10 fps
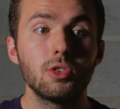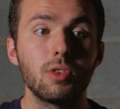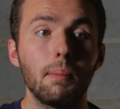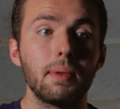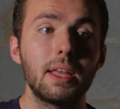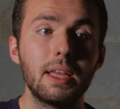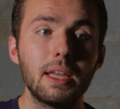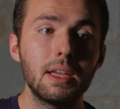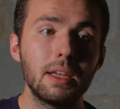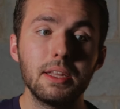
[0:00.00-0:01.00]
Trump,
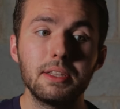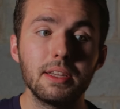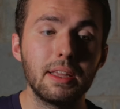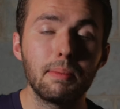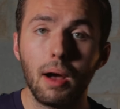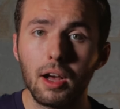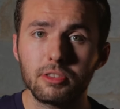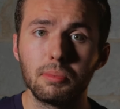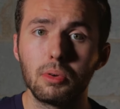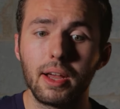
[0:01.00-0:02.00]
he did the
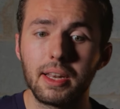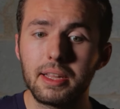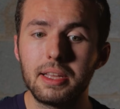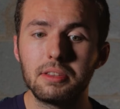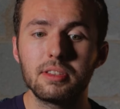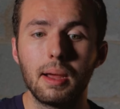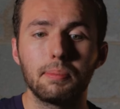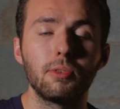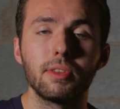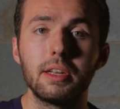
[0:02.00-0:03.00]
impossible, and he
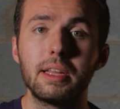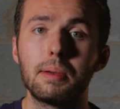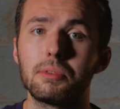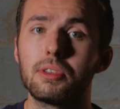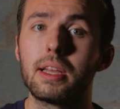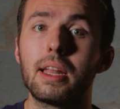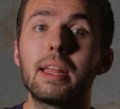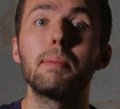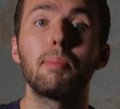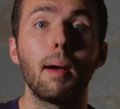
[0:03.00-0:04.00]
stepped over the DMZ
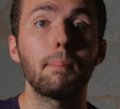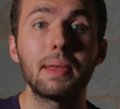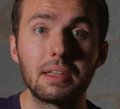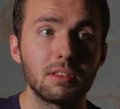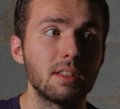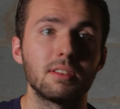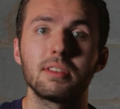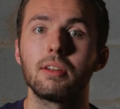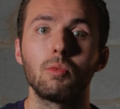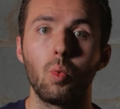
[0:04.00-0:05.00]
and he brought peace
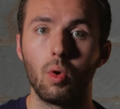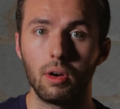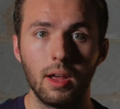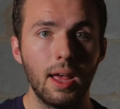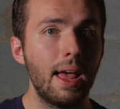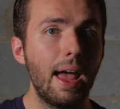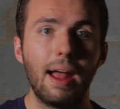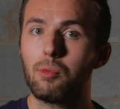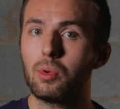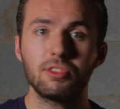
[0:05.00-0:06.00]
instead of war.
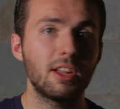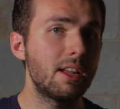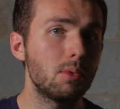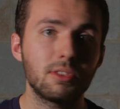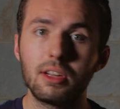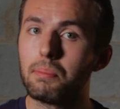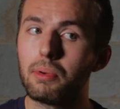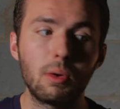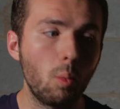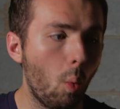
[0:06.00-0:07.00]
Everyone said he was gonna
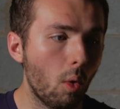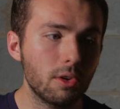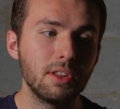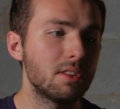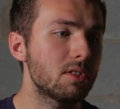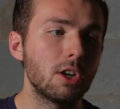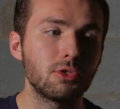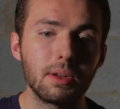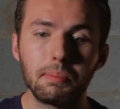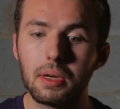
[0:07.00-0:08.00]
bring war to this
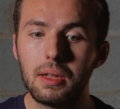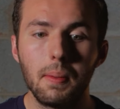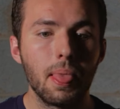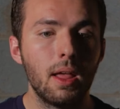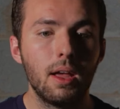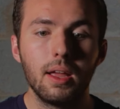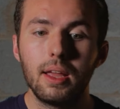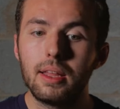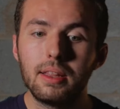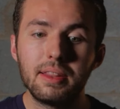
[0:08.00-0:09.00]
country, but
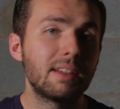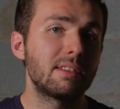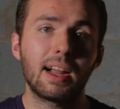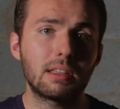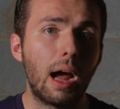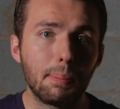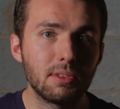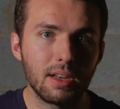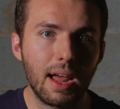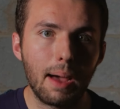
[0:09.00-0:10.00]
the exact
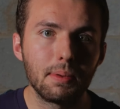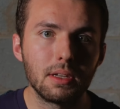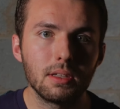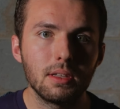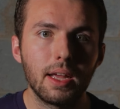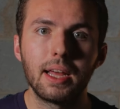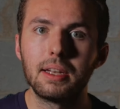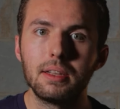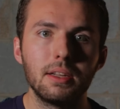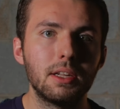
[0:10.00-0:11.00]
opposite happened.
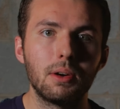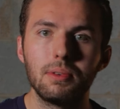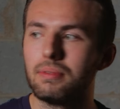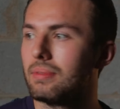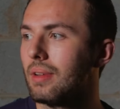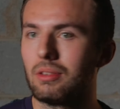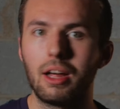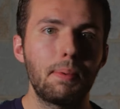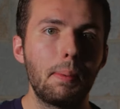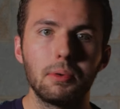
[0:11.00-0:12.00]
And you know, a
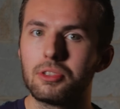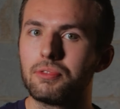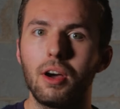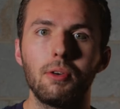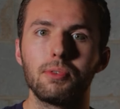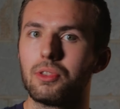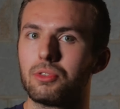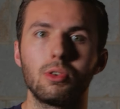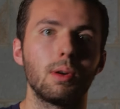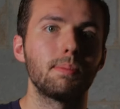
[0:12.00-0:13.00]
lot of people just fell for the
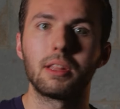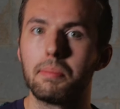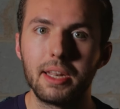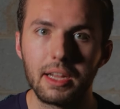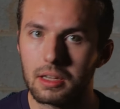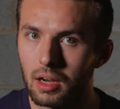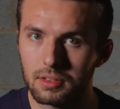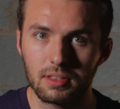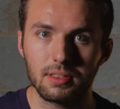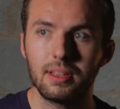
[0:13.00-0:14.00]
stirrup that the media
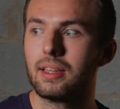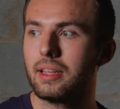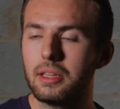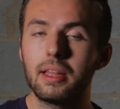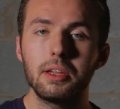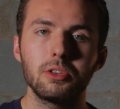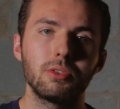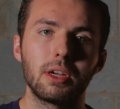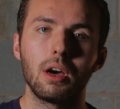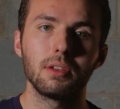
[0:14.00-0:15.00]
causes, and they
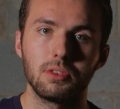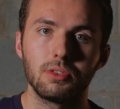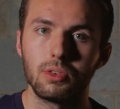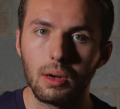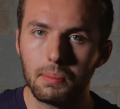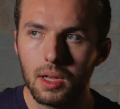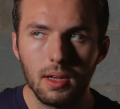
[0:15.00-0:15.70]
usually cause a stirrup.